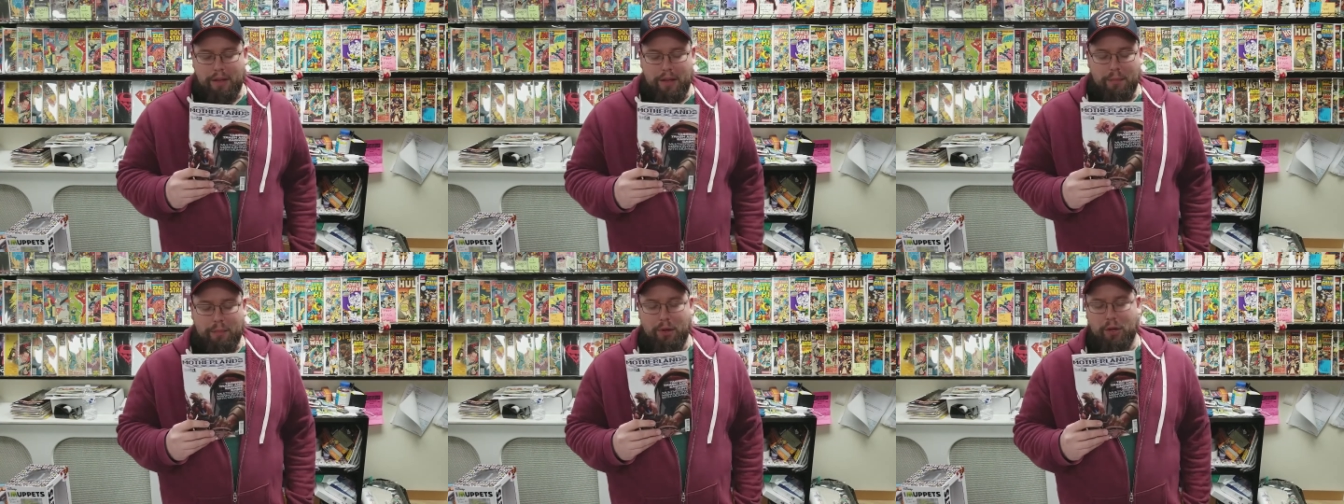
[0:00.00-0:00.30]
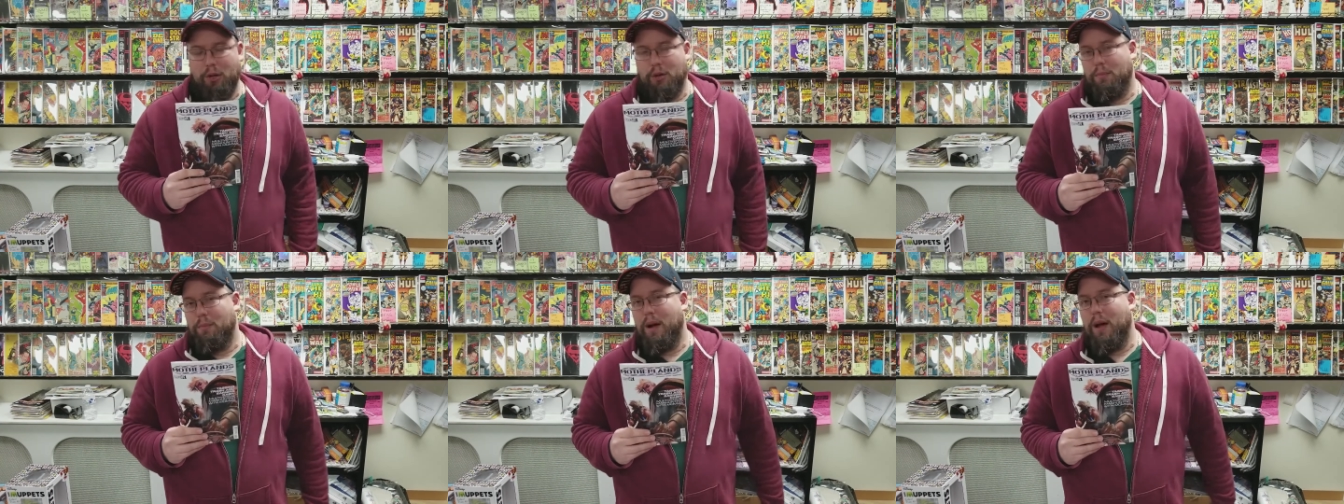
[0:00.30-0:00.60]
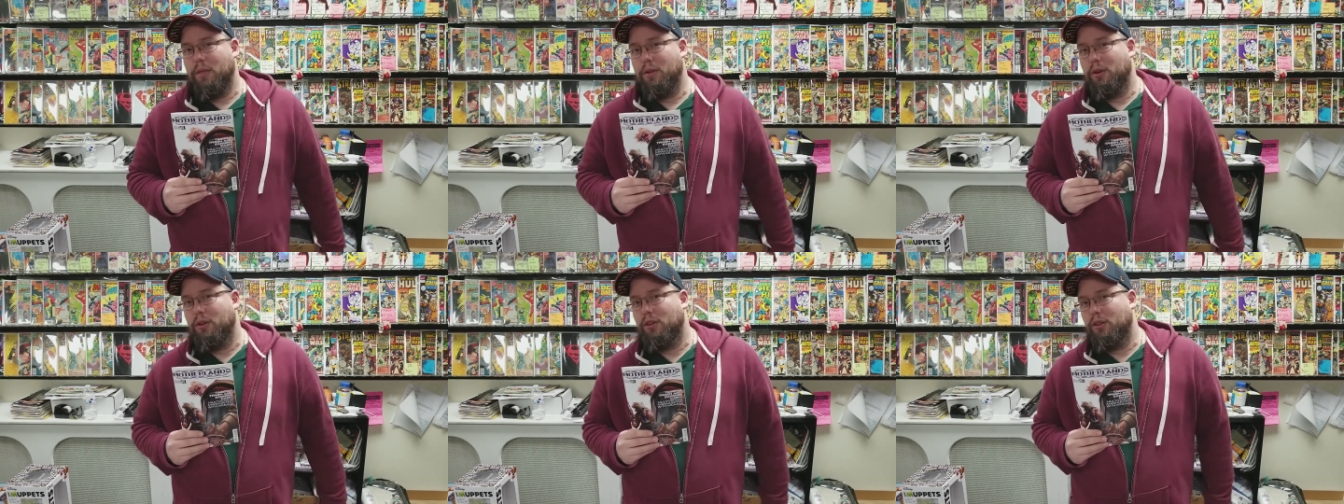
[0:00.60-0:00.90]
But her
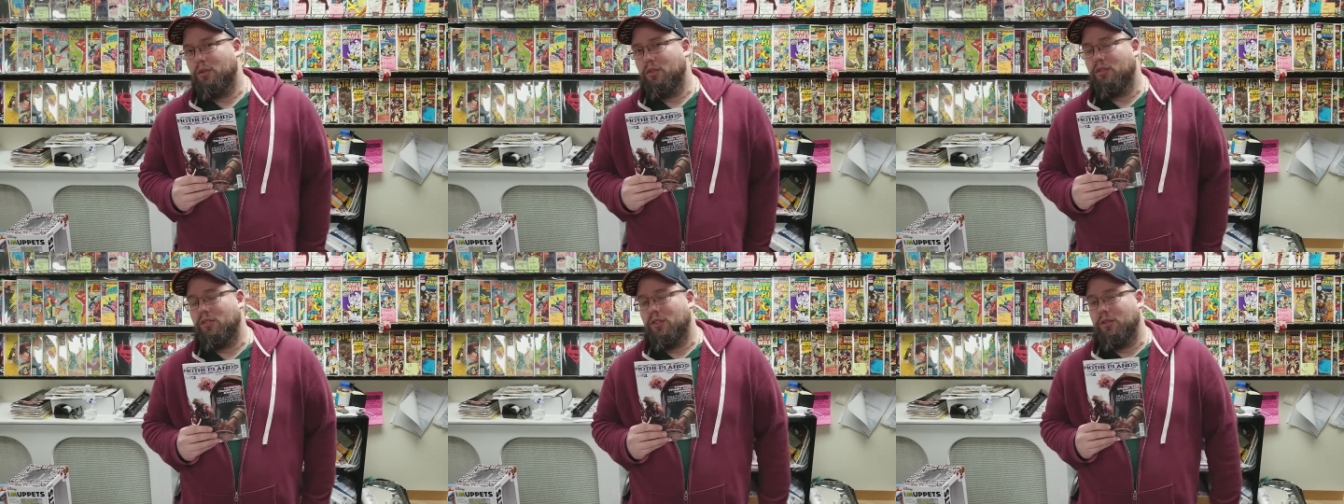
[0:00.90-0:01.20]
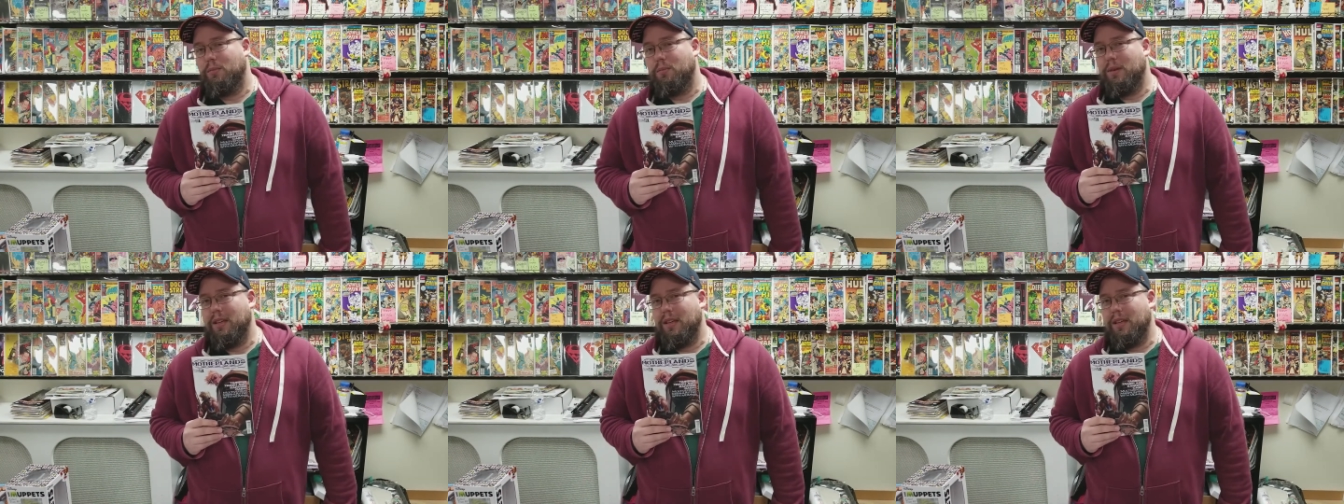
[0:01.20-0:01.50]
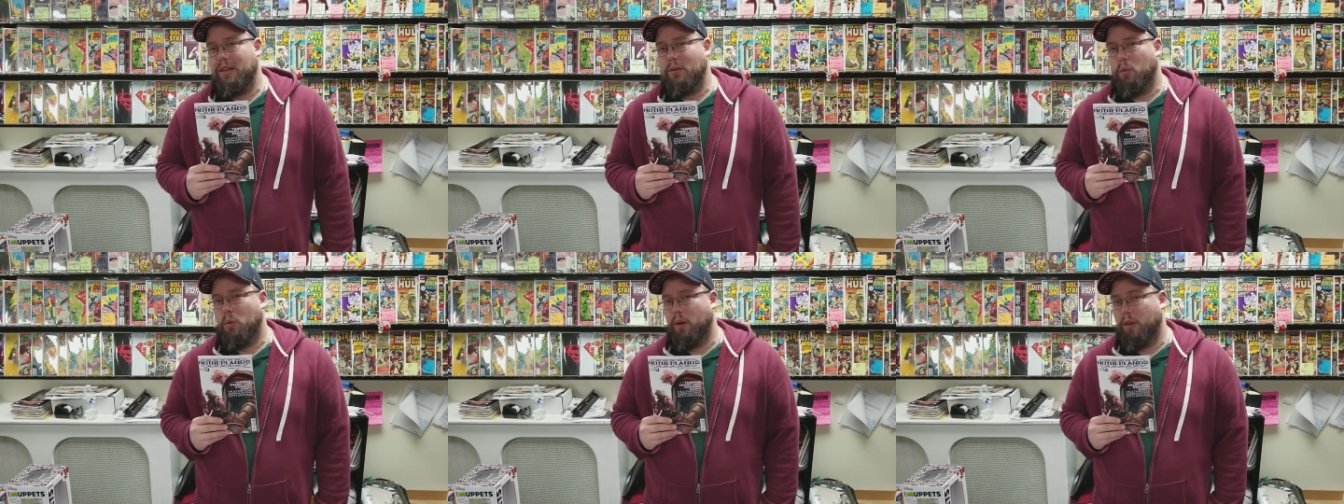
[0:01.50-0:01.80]
mother used to
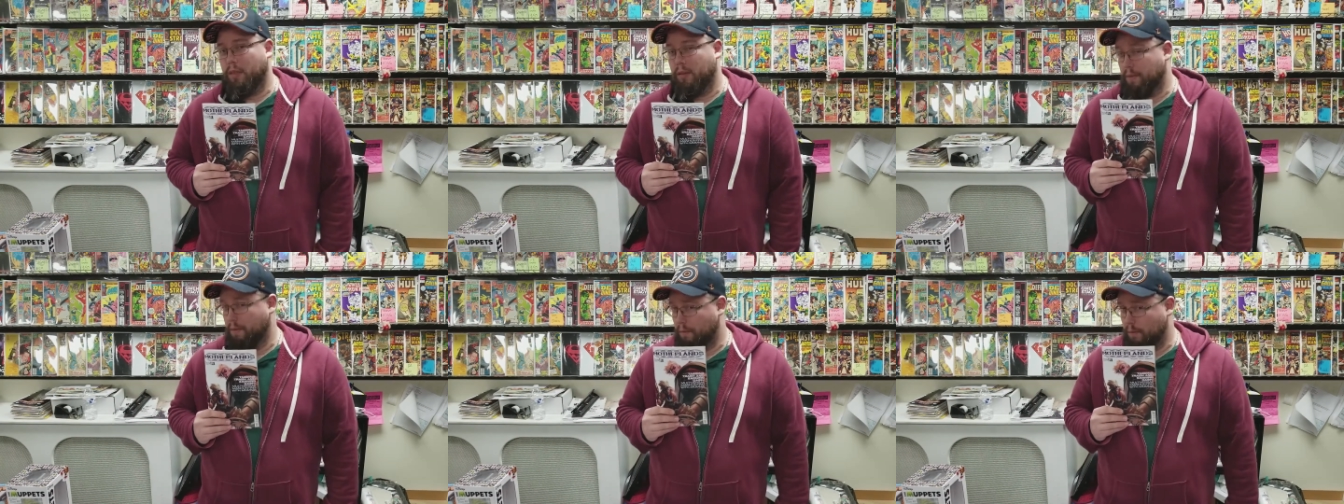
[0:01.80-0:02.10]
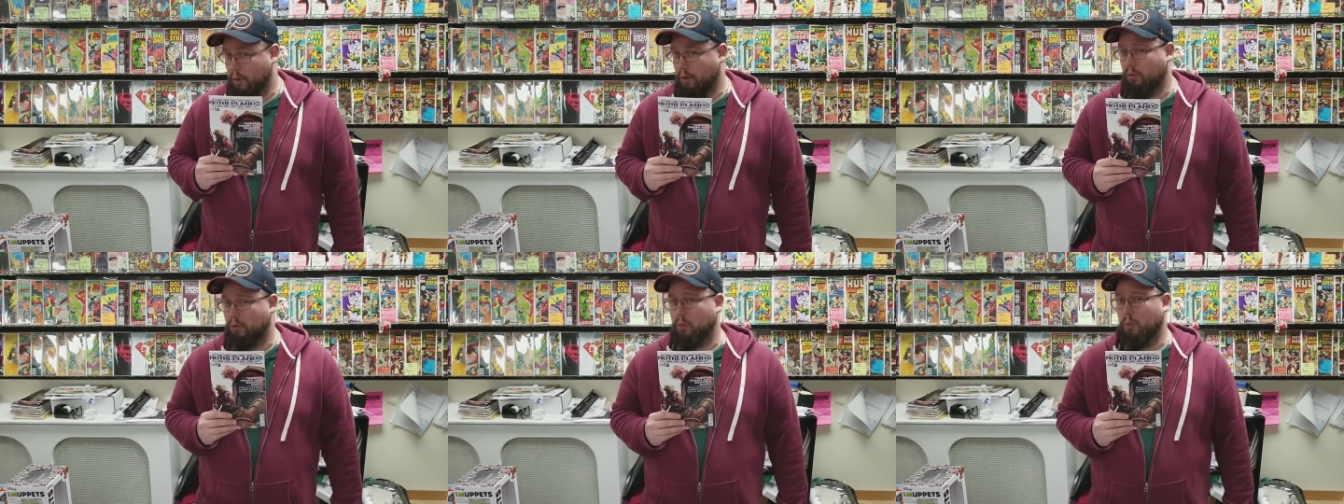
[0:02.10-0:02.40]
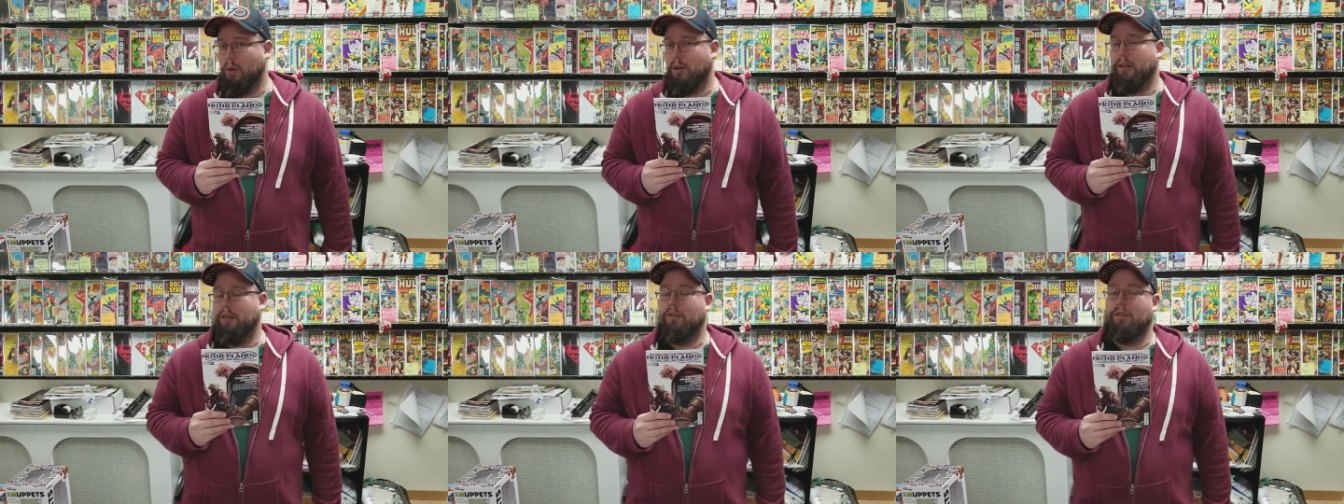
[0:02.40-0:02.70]
be one of the first
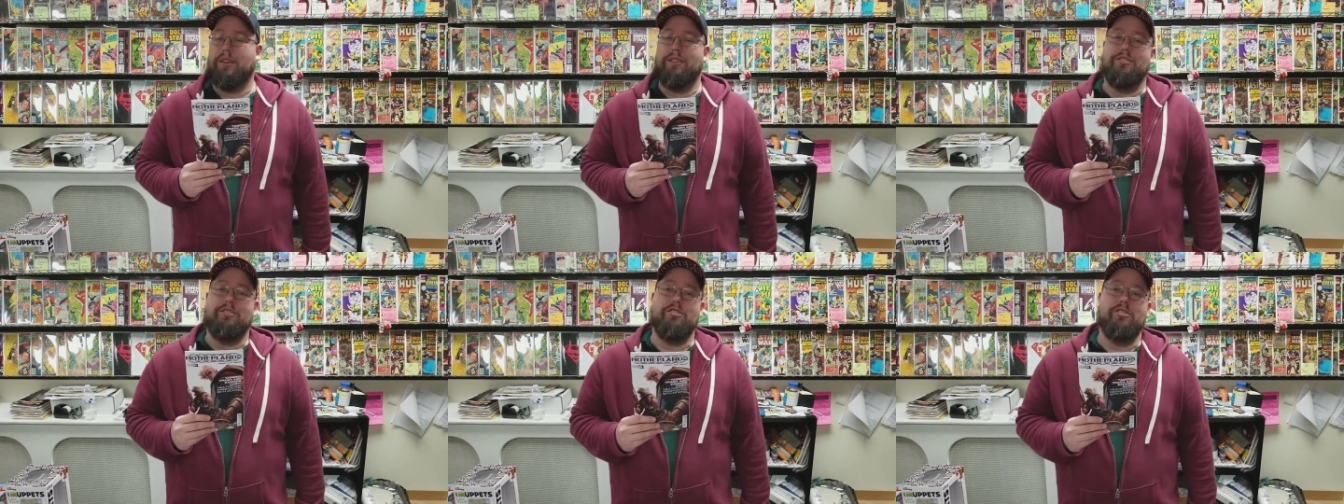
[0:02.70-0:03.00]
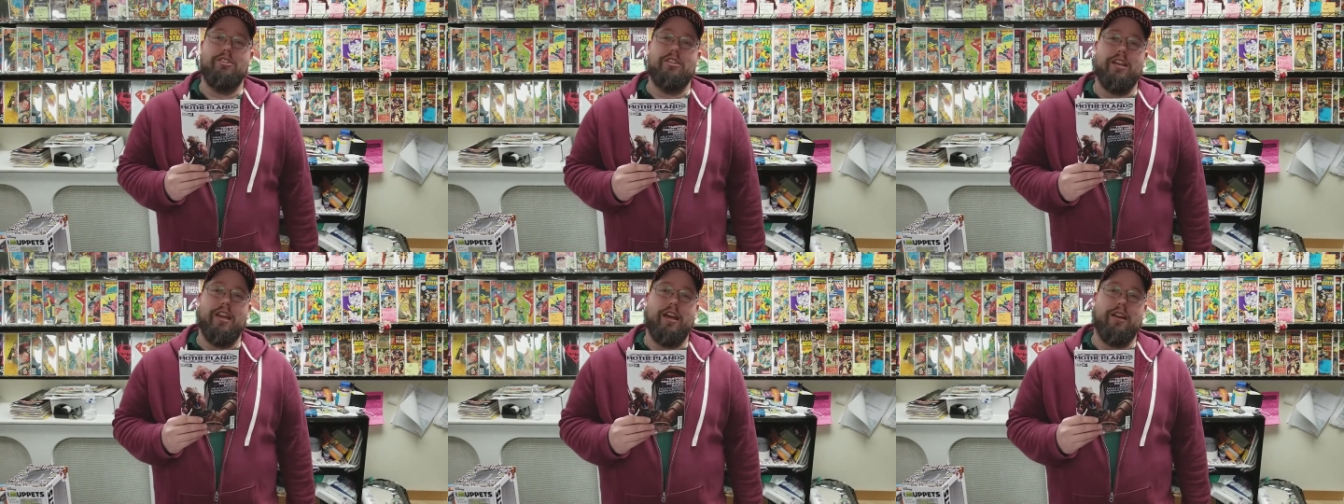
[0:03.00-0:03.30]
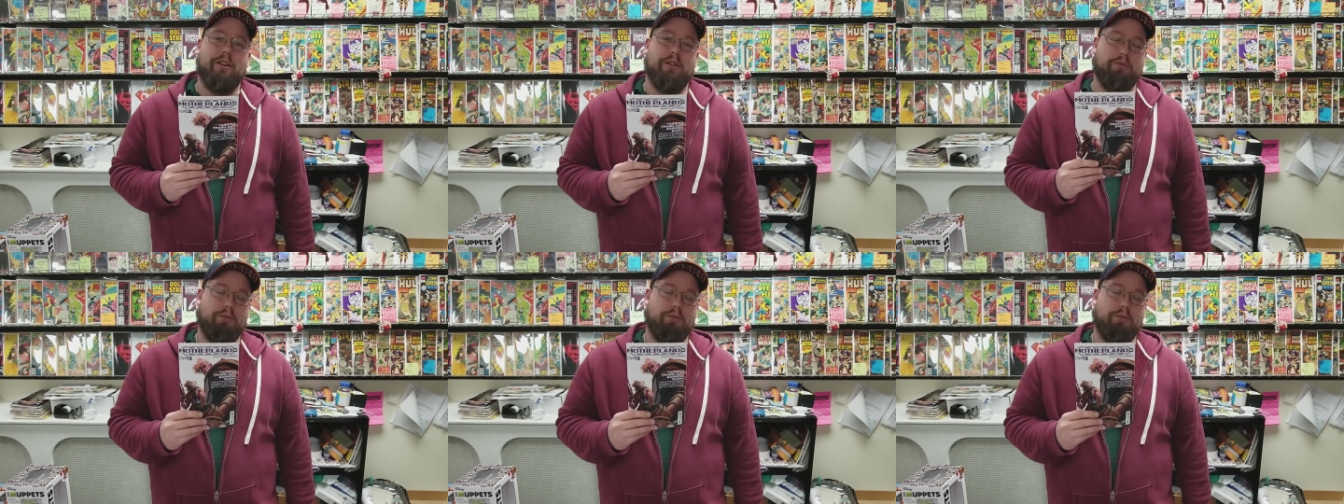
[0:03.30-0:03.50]
ones, and she had a